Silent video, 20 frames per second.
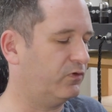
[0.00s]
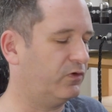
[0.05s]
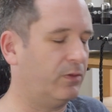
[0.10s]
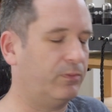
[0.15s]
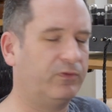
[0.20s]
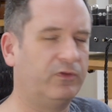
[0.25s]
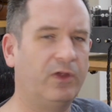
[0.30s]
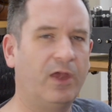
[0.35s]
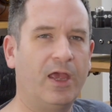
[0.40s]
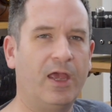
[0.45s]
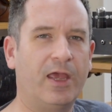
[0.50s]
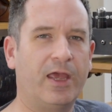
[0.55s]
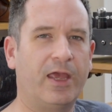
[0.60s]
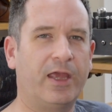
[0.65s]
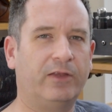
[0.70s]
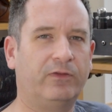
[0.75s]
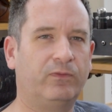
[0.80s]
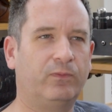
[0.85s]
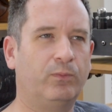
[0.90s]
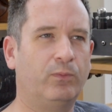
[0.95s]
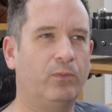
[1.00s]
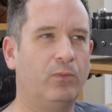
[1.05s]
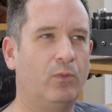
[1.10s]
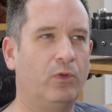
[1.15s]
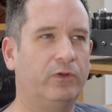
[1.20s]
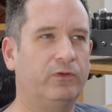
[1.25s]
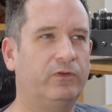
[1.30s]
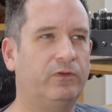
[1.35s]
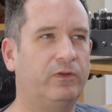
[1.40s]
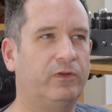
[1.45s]
chips,
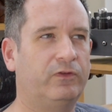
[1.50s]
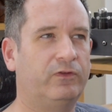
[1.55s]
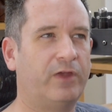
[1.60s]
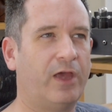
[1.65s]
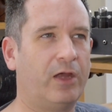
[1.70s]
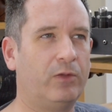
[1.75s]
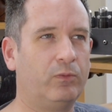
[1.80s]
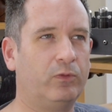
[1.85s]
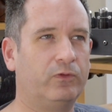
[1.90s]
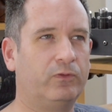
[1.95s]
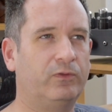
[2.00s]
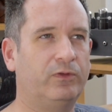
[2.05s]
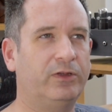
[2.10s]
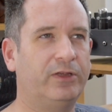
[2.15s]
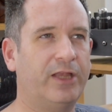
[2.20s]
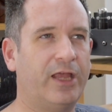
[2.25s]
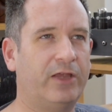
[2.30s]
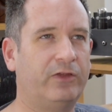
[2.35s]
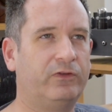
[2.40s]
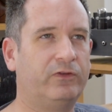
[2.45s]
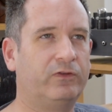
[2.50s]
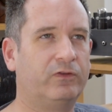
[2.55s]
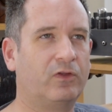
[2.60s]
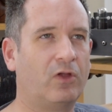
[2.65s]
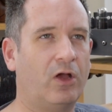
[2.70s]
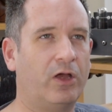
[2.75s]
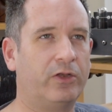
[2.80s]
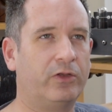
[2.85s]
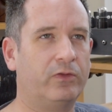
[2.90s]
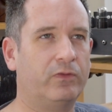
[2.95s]
the sound was less
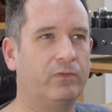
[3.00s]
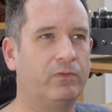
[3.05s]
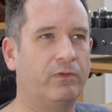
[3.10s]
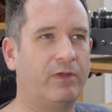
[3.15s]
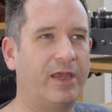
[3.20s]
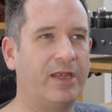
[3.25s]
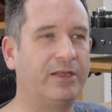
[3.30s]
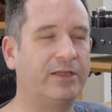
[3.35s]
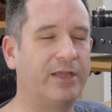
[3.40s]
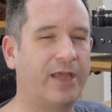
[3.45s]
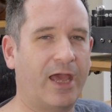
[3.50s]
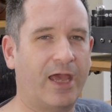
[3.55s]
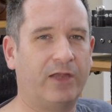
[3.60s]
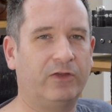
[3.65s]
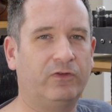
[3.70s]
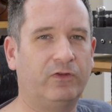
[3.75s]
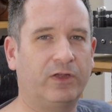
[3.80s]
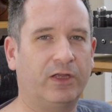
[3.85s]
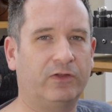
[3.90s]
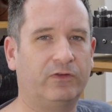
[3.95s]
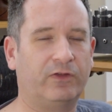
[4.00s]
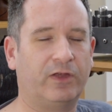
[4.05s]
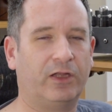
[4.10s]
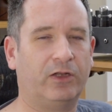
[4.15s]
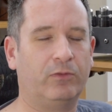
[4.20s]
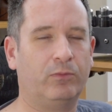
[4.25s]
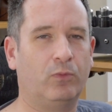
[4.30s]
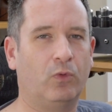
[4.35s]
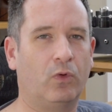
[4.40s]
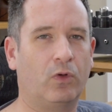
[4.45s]
kind of engaging. It
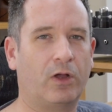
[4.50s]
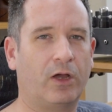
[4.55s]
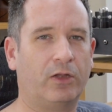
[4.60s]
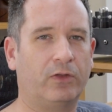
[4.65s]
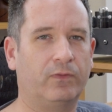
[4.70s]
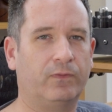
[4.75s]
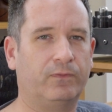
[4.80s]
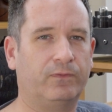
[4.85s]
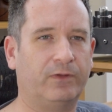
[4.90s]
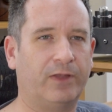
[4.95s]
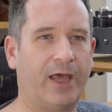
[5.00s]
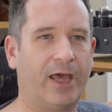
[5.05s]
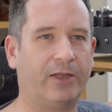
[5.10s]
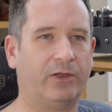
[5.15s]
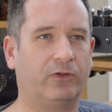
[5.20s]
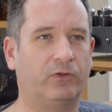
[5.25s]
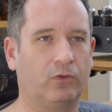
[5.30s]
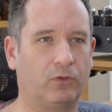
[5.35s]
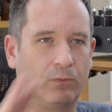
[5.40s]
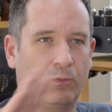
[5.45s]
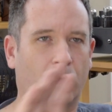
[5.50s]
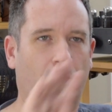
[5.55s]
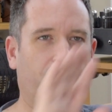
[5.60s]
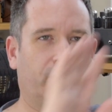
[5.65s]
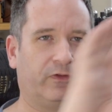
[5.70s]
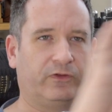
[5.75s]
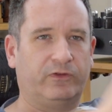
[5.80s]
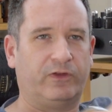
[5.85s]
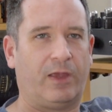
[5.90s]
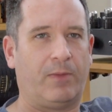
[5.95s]
sounded more kind of flat. It took more of
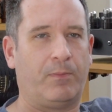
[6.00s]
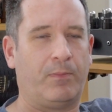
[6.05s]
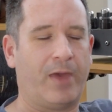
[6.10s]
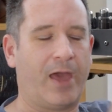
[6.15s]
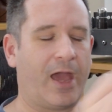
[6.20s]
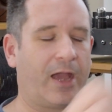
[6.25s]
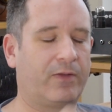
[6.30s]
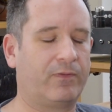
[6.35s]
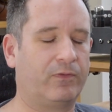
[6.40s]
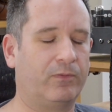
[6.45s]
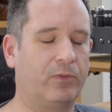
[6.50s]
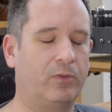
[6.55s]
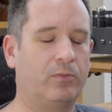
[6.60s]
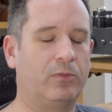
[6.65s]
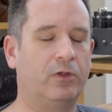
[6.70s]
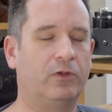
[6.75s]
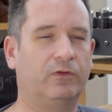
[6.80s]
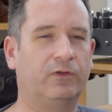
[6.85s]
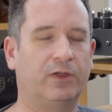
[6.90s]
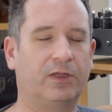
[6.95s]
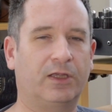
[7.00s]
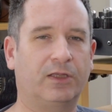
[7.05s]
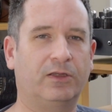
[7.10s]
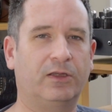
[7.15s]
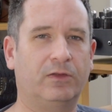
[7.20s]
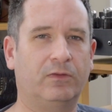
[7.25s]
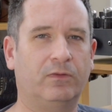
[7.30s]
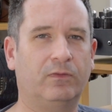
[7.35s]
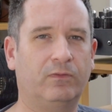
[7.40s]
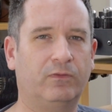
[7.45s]
a step back from the music. It
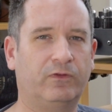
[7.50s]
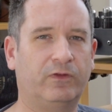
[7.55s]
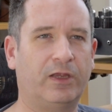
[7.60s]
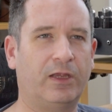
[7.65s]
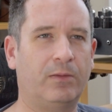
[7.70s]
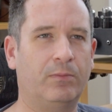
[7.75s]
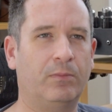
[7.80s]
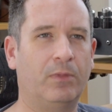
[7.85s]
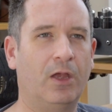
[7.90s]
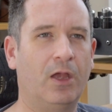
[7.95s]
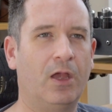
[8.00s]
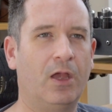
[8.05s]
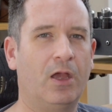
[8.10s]
didn't seem